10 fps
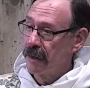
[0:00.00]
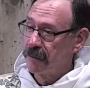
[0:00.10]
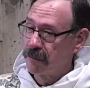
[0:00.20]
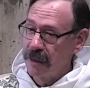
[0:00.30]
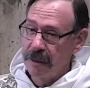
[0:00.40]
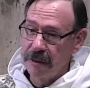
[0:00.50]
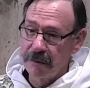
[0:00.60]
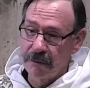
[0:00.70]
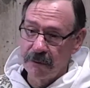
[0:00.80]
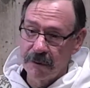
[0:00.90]
me,
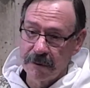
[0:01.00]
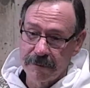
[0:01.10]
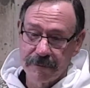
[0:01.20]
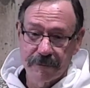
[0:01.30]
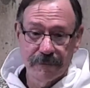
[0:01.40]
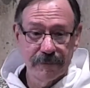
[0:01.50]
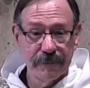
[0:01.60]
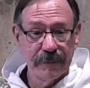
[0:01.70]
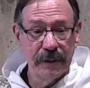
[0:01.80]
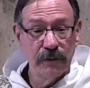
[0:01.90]
or
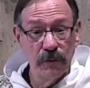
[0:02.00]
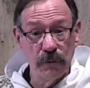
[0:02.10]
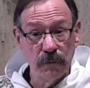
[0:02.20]
at you.